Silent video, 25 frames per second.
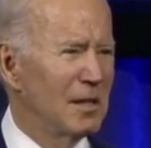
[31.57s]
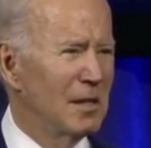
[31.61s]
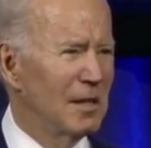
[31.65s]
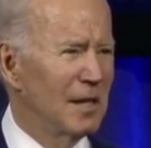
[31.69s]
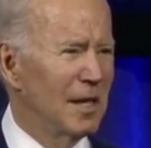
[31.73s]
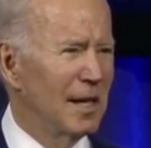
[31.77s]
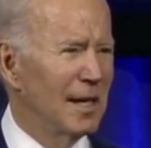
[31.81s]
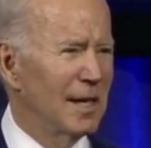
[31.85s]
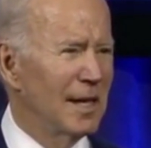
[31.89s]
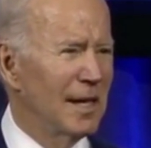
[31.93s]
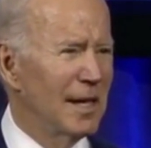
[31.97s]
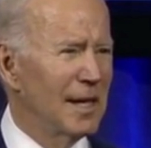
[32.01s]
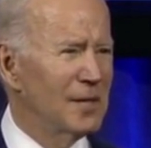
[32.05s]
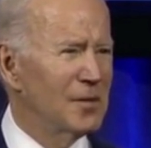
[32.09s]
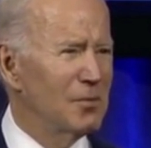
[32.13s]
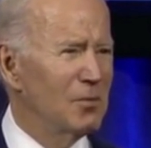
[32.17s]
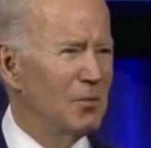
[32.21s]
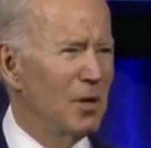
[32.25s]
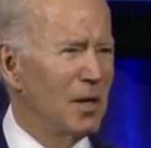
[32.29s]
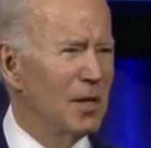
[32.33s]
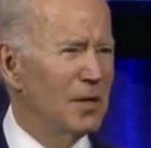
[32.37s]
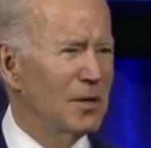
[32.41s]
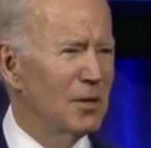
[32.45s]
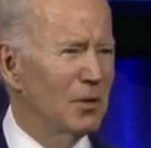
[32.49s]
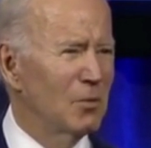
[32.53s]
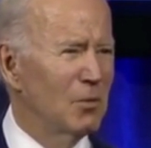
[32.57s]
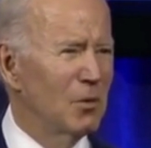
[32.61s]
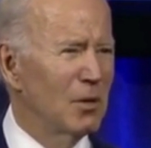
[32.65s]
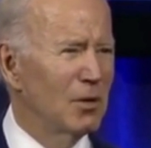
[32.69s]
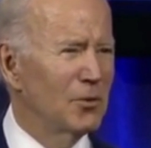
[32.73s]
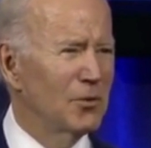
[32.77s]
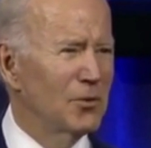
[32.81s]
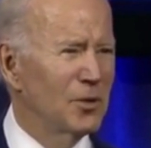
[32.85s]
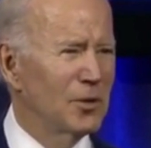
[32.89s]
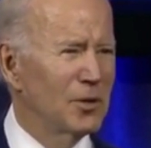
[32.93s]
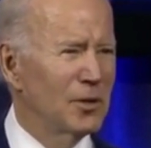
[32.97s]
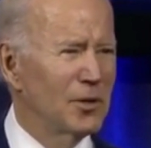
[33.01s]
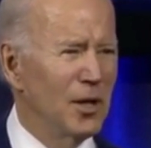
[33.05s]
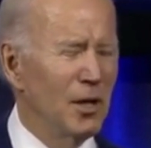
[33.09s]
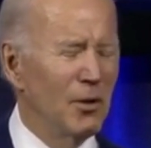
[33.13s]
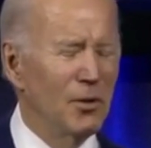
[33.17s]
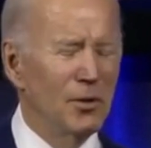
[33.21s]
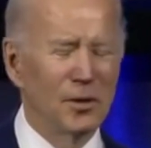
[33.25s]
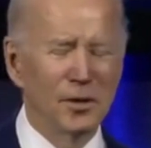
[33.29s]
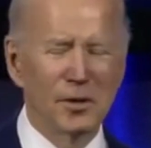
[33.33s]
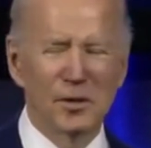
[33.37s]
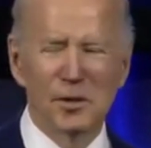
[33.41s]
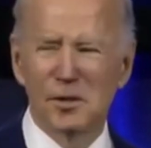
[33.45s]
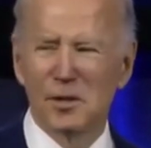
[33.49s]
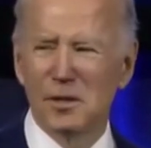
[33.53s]
And guess what? The world took
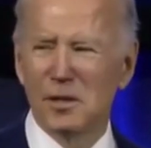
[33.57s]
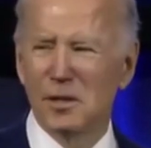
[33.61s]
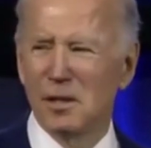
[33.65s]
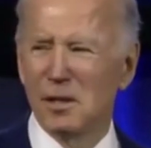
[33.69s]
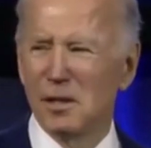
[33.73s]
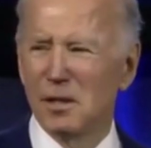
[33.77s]
notice.